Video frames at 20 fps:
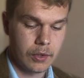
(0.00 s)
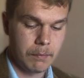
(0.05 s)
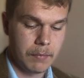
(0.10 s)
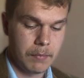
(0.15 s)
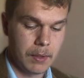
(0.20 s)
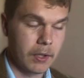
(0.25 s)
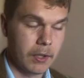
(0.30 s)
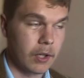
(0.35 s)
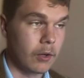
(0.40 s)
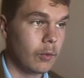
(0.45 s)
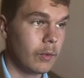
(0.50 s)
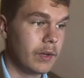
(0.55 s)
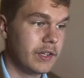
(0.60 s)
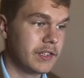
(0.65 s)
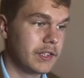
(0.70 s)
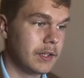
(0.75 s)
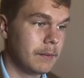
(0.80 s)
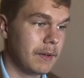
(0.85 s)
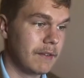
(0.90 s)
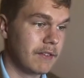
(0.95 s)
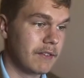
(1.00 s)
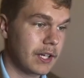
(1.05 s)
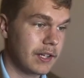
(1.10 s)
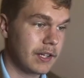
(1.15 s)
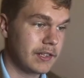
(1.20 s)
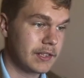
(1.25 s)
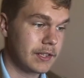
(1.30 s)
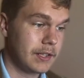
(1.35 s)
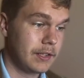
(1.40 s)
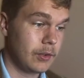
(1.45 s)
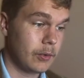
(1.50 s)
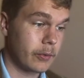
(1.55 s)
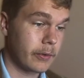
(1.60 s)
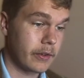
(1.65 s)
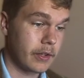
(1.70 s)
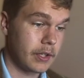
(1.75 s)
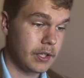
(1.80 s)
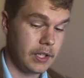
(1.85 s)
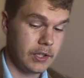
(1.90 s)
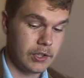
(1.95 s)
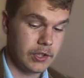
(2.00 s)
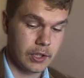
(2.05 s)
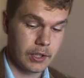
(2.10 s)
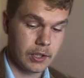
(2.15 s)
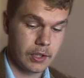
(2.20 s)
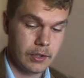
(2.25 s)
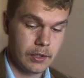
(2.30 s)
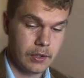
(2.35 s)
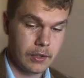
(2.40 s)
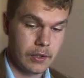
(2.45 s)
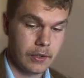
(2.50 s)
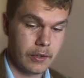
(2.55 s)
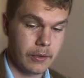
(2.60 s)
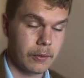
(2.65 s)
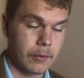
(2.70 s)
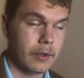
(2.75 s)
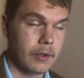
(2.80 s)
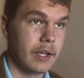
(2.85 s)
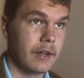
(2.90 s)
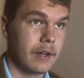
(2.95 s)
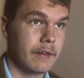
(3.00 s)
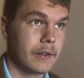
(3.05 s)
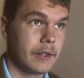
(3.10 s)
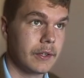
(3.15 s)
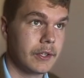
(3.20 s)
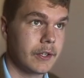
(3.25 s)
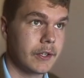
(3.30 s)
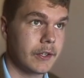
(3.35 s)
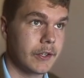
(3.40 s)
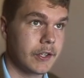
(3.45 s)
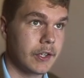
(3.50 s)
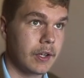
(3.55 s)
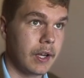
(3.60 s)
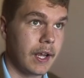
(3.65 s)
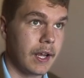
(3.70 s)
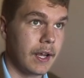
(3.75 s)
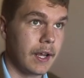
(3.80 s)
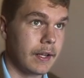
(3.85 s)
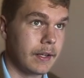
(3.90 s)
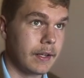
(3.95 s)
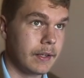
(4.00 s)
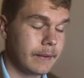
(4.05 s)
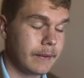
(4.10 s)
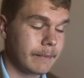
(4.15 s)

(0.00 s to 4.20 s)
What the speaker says: biblical wisdom of Augustine or the teaching authority of the church. And